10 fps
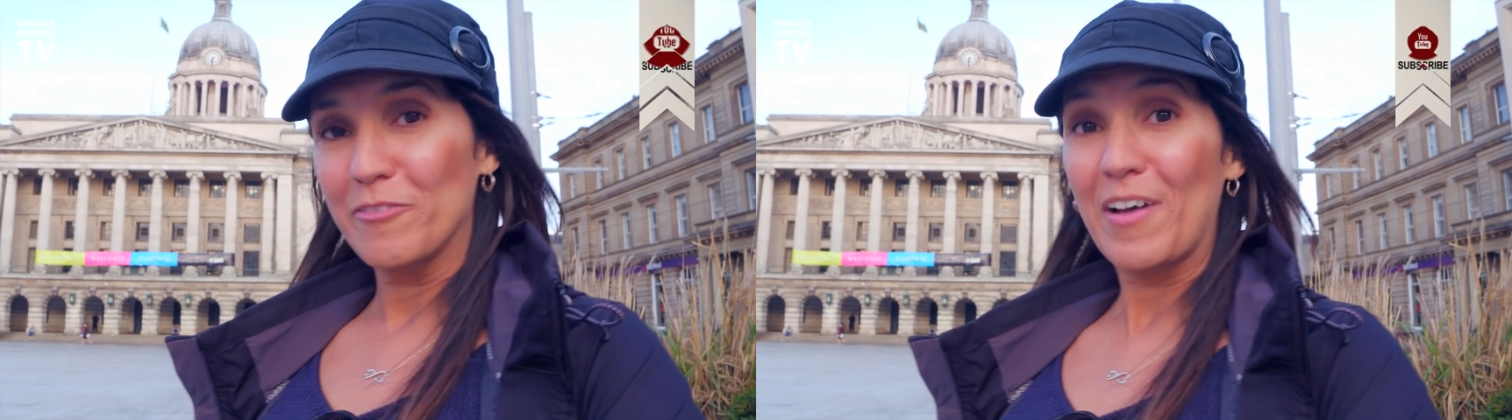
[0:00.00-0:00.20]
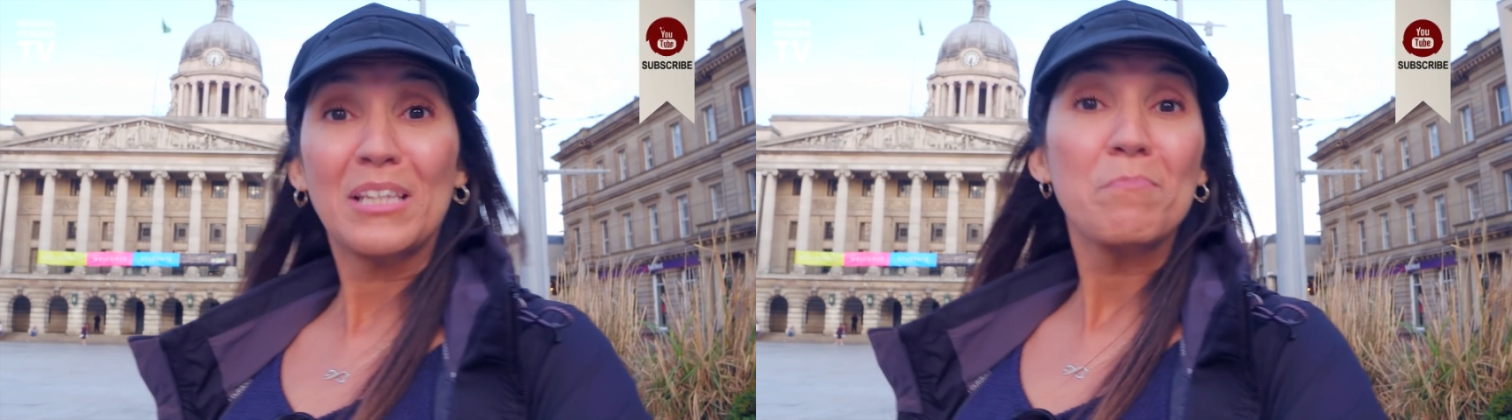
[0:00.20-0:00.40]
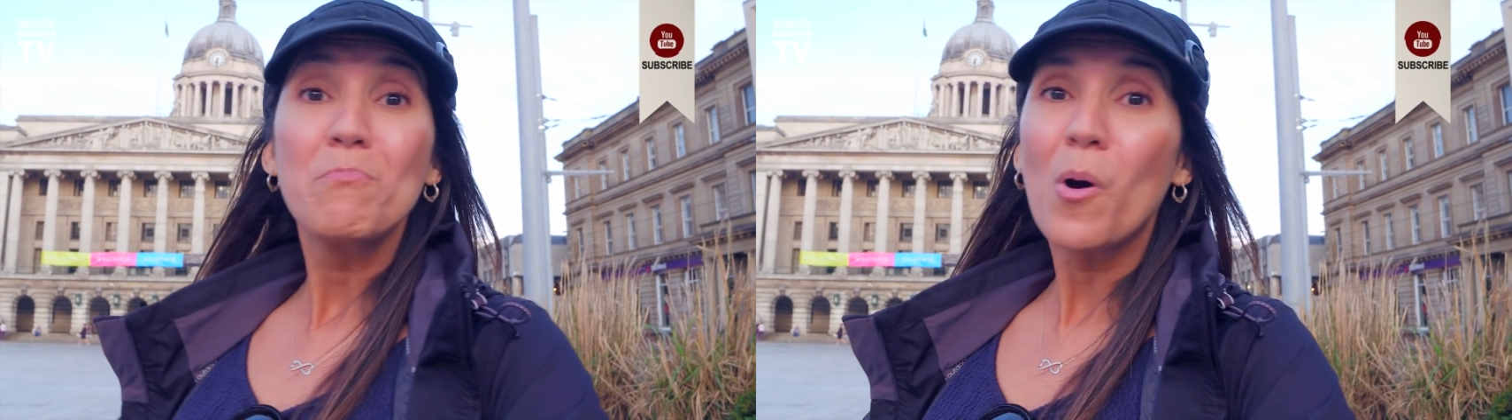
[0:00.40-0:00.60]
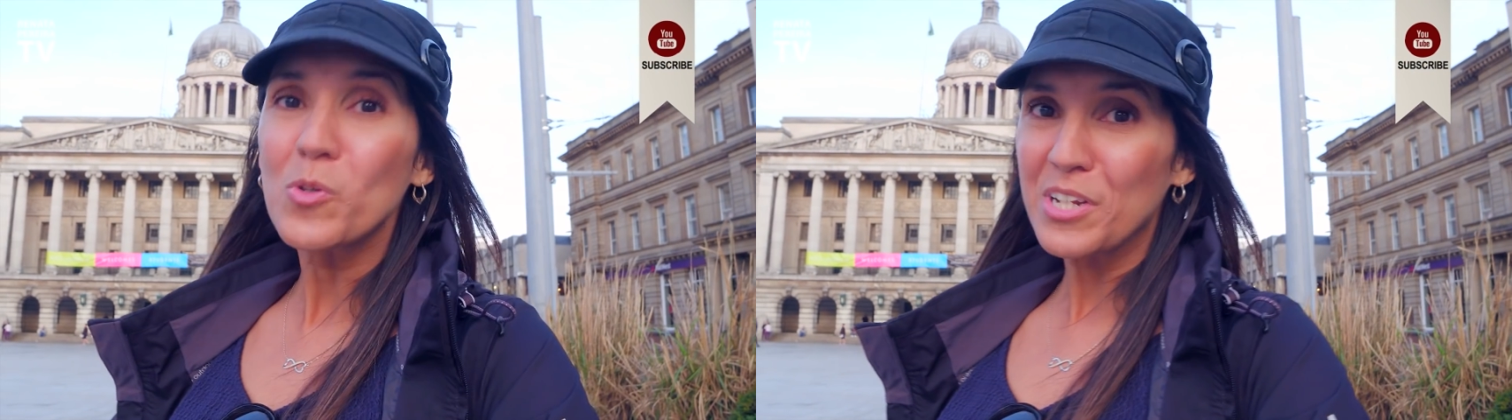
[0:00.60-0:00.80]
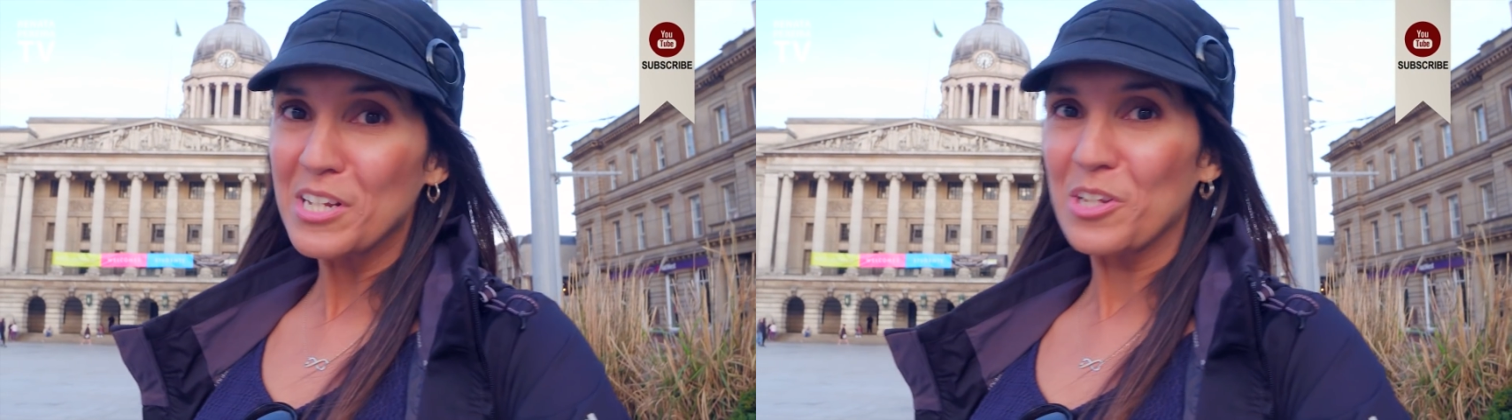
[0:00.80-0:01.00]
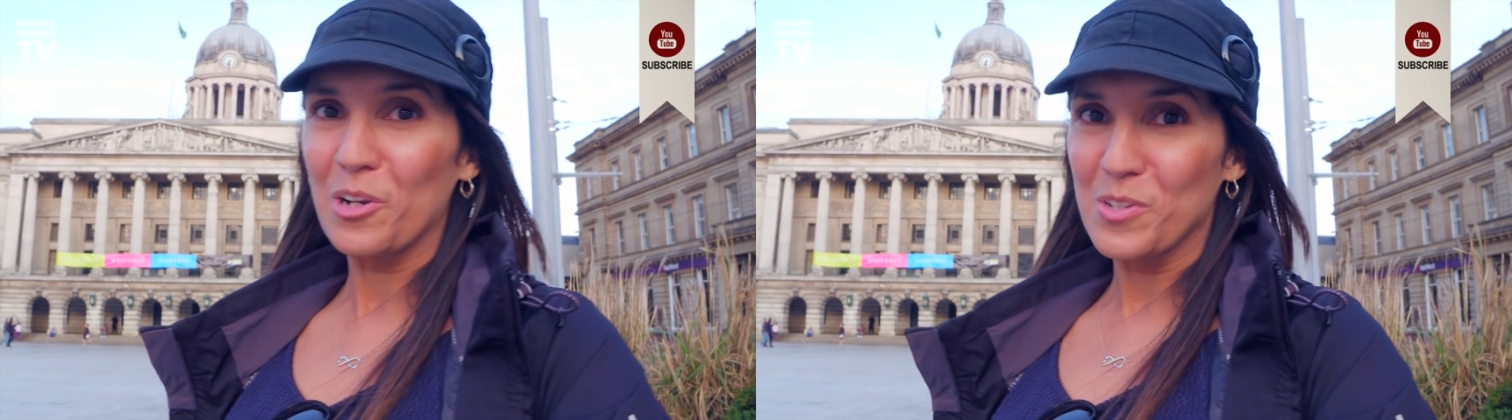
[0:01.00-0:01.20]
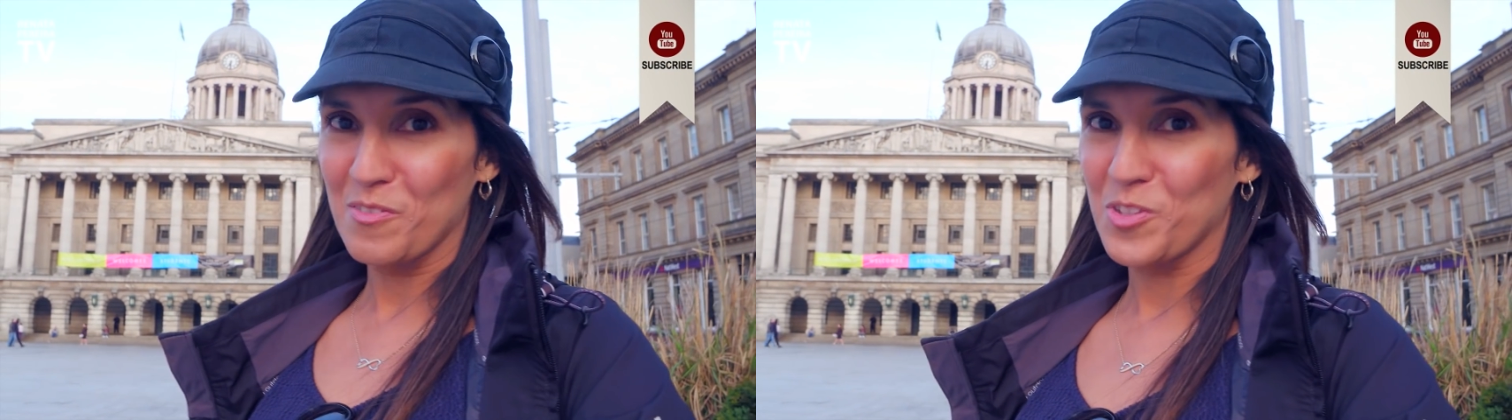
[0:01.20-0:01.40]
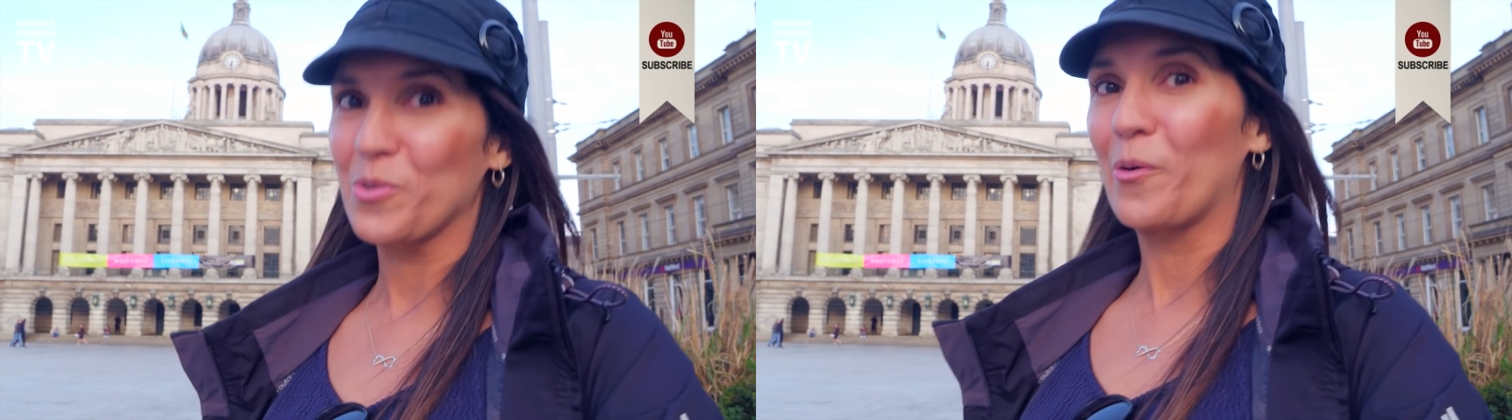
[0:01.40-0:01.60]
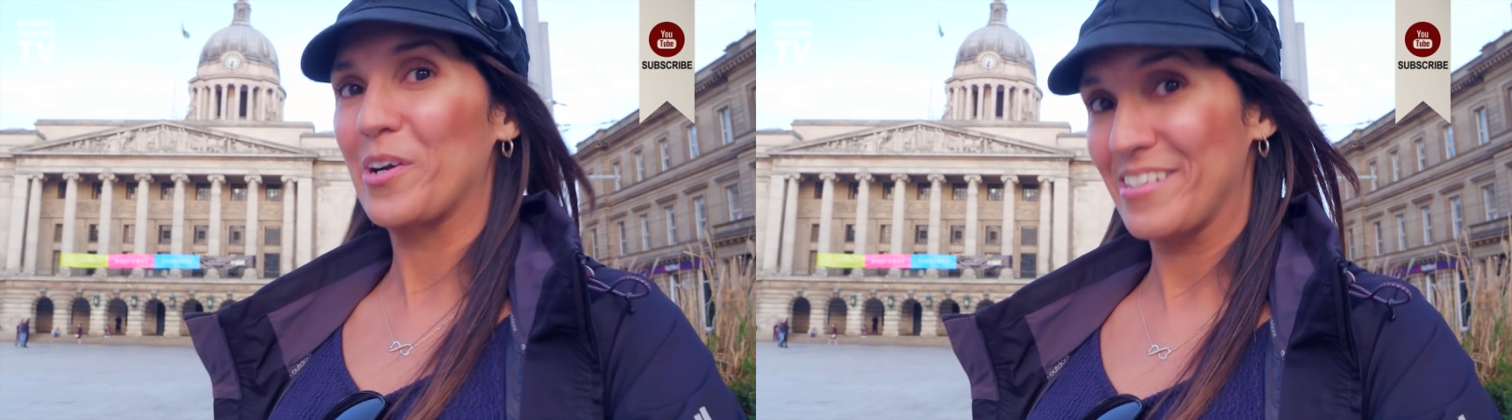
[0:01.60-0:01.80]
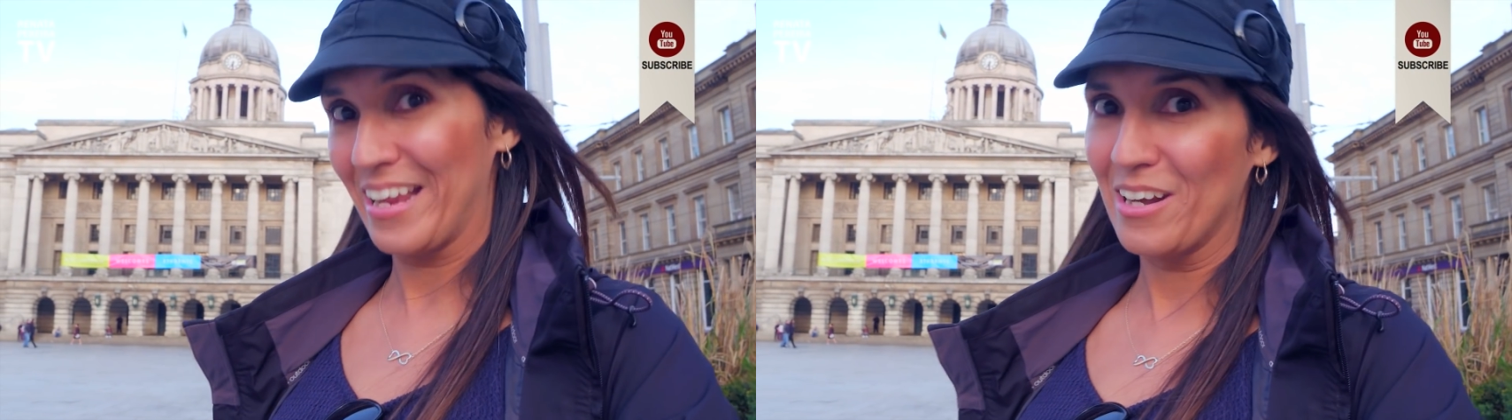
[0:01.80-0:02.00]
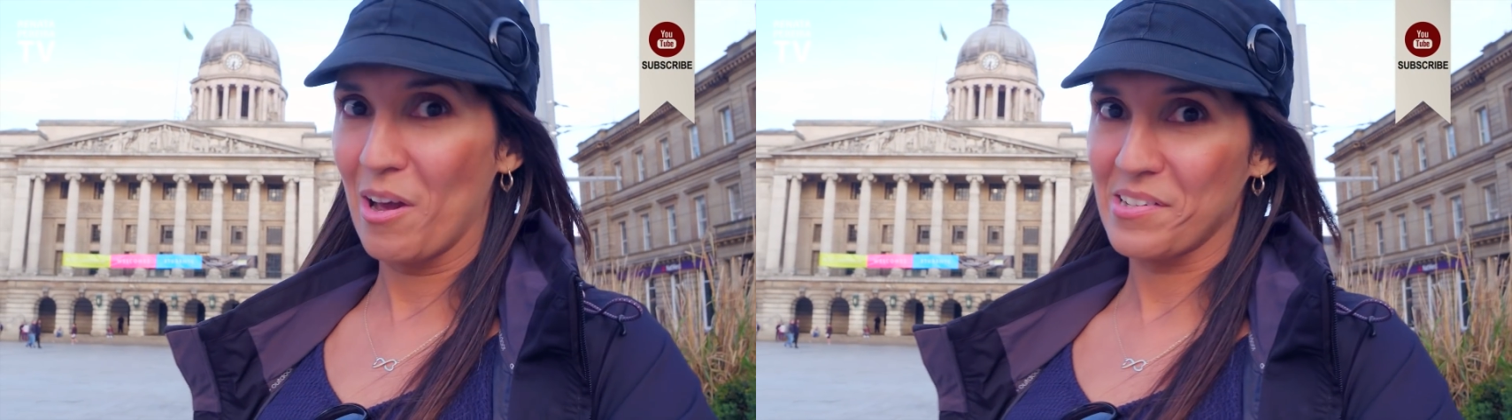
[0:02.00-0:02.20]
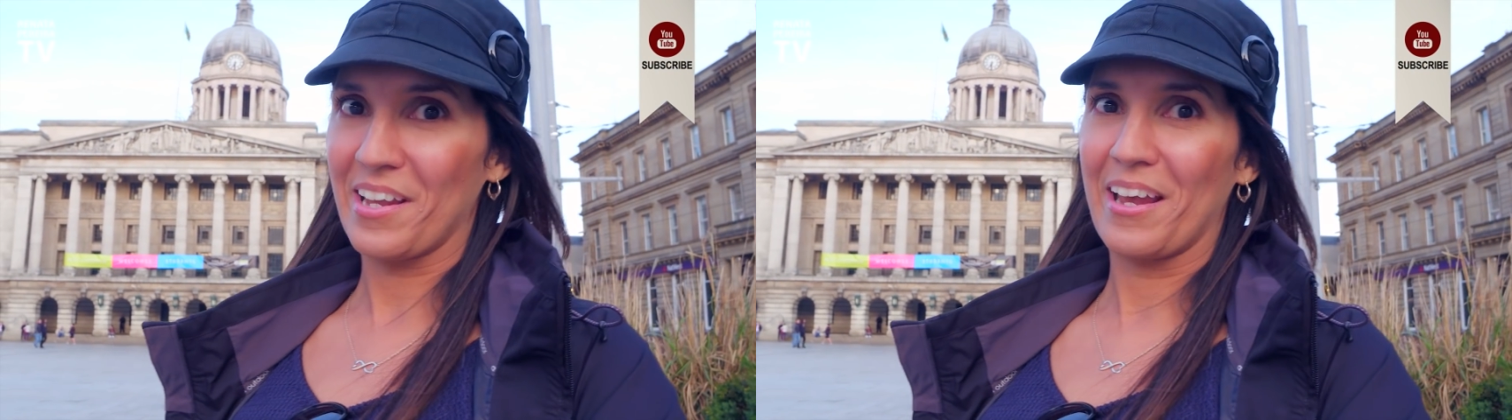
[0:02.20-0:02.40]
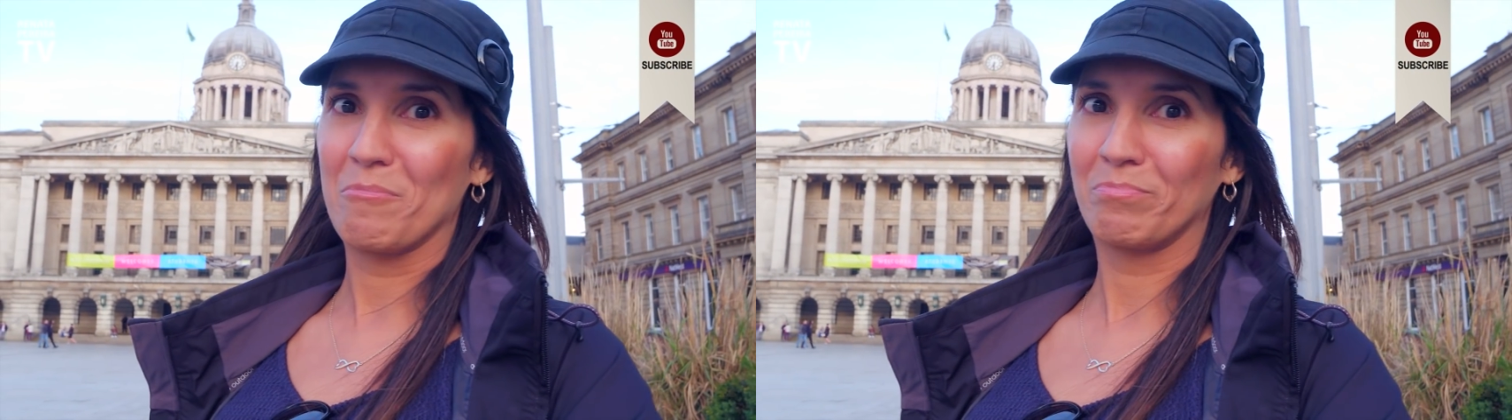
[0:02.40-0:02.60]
you find the most exclusive stores in Nottingham.